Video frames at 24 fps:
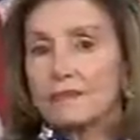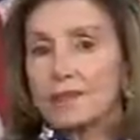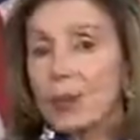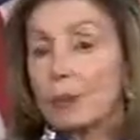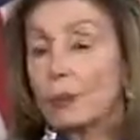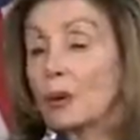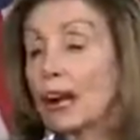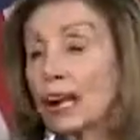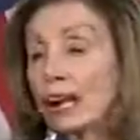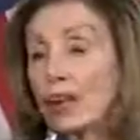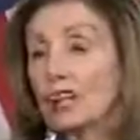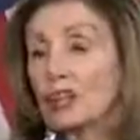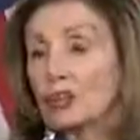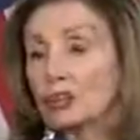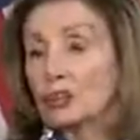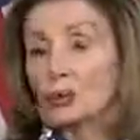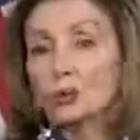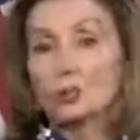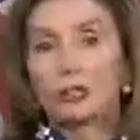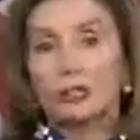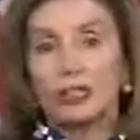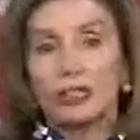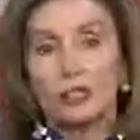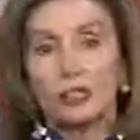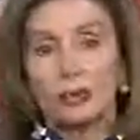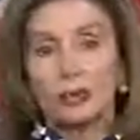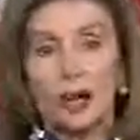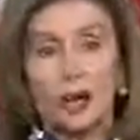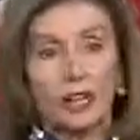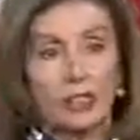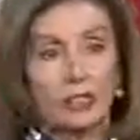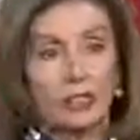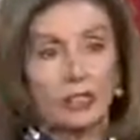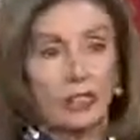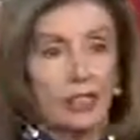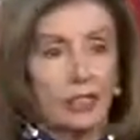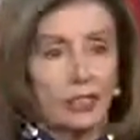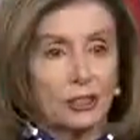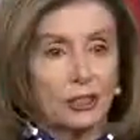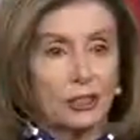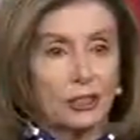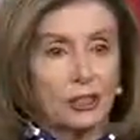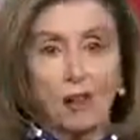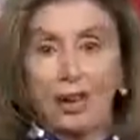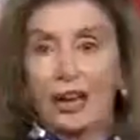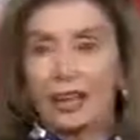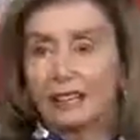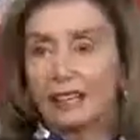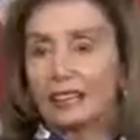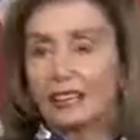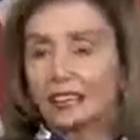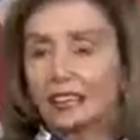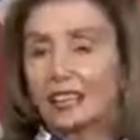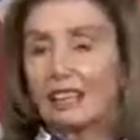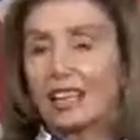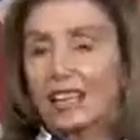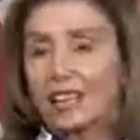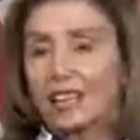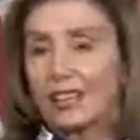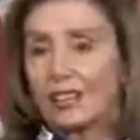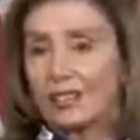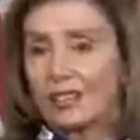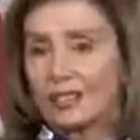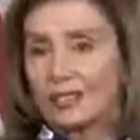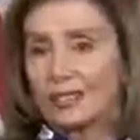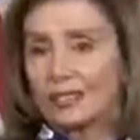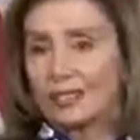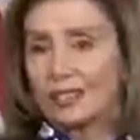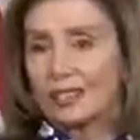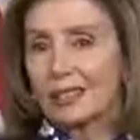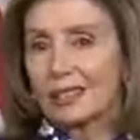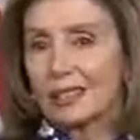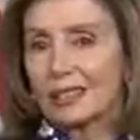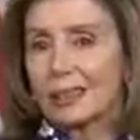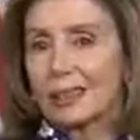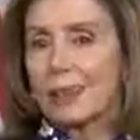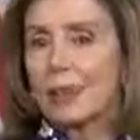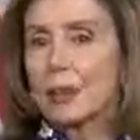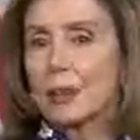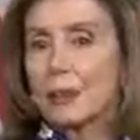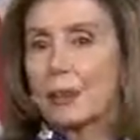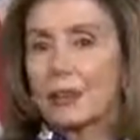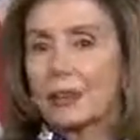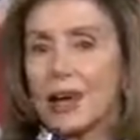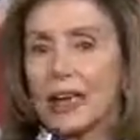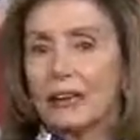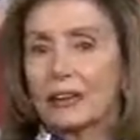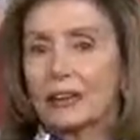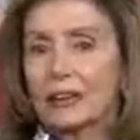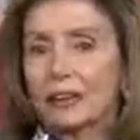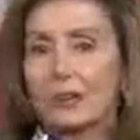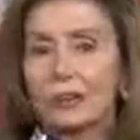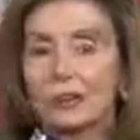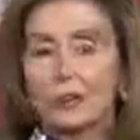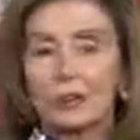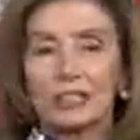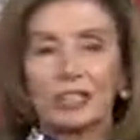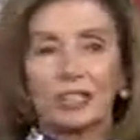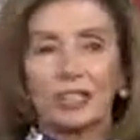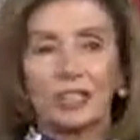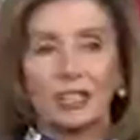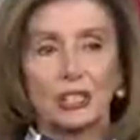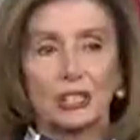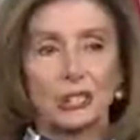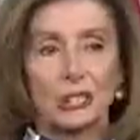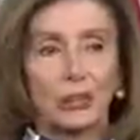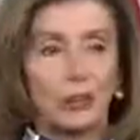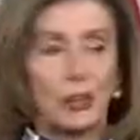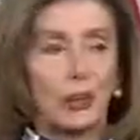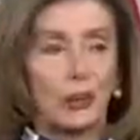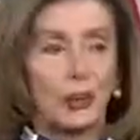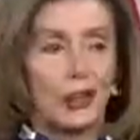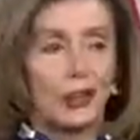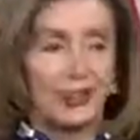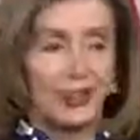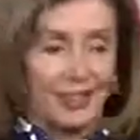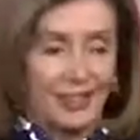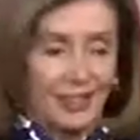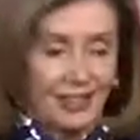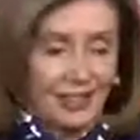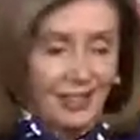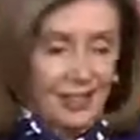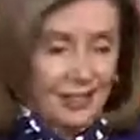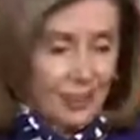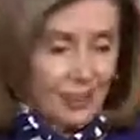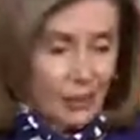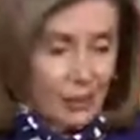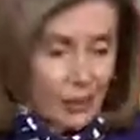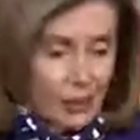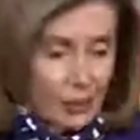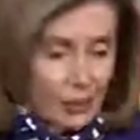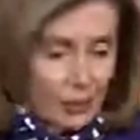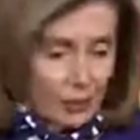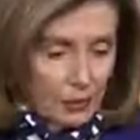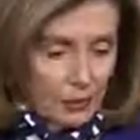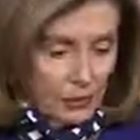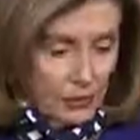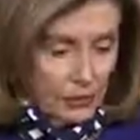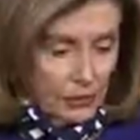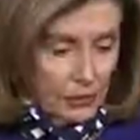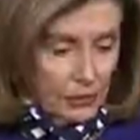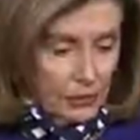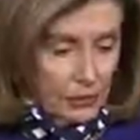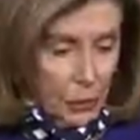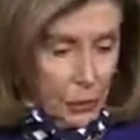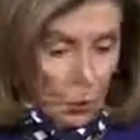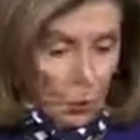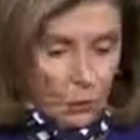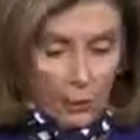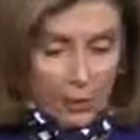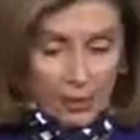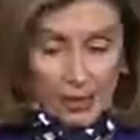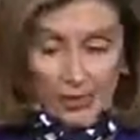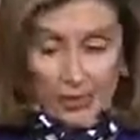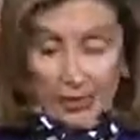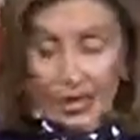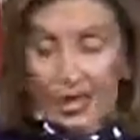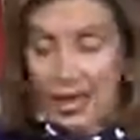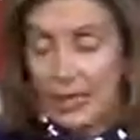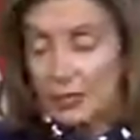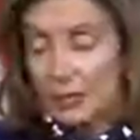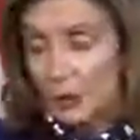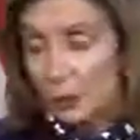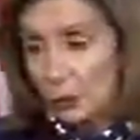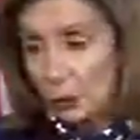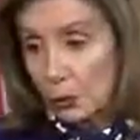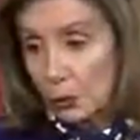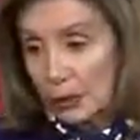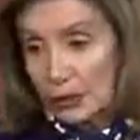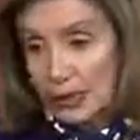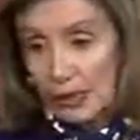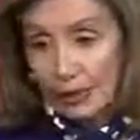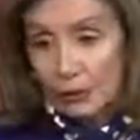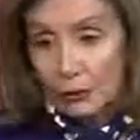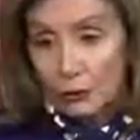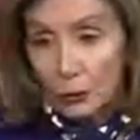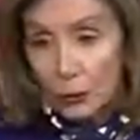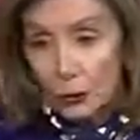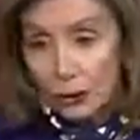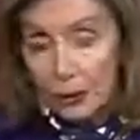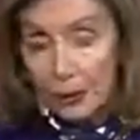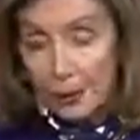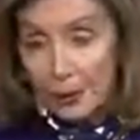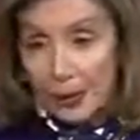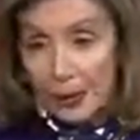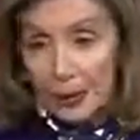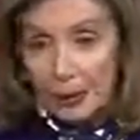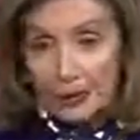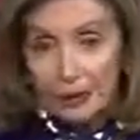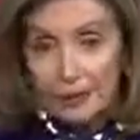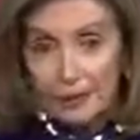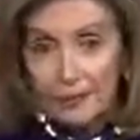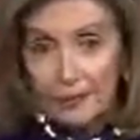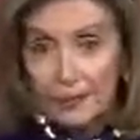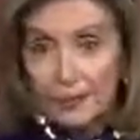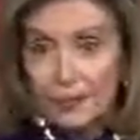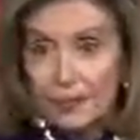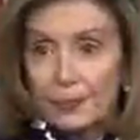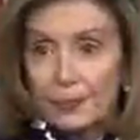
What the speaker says: Why else would he try to undermine the elections in the manner in which he is doing? So if Joe Biden asked you what I thought about it,